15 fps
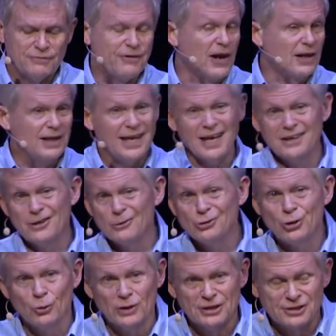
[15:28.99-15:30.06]
finally had no
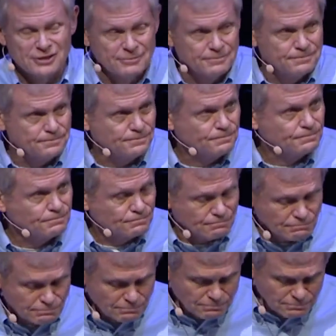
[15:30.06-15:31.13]
choice.
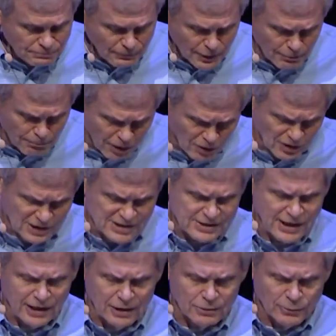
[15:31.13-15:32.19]
A burly
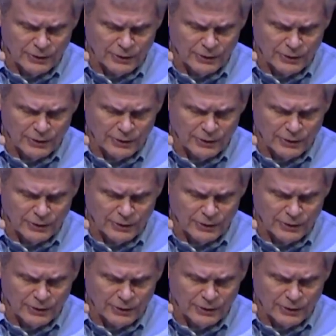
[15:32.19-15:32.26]
sailor